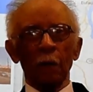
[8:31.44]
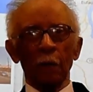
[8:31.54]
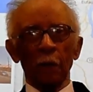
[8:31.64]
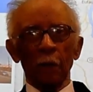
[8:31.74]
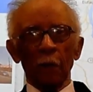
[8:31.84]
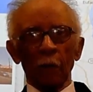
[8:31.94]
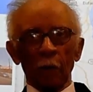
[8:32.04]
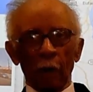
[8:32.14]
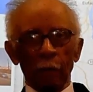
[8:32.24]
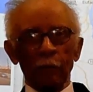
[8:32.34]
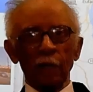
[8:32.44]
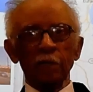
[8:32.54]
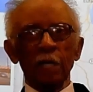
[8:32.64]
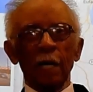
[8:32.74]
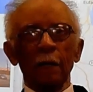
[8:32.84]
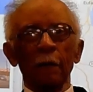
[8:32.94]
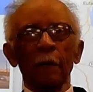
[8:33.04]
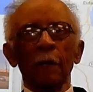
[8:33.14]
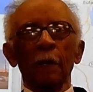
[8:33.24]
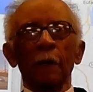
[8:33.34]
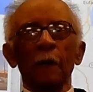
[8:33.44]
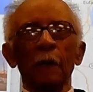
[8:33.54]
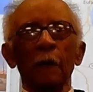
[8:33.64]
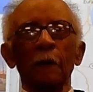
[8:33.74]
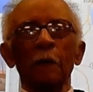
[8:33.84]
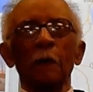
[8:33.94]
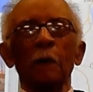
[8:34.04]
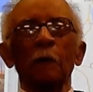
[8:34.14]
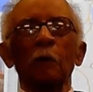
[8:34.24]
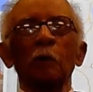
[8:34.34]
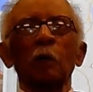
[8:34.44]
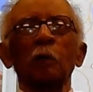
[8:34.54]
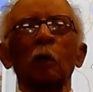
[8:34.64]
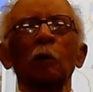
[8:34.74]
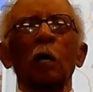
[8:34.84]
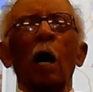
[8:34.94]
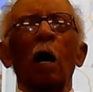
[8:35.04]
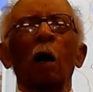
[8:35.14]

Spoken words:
You deeply respected and appreciated everything they did.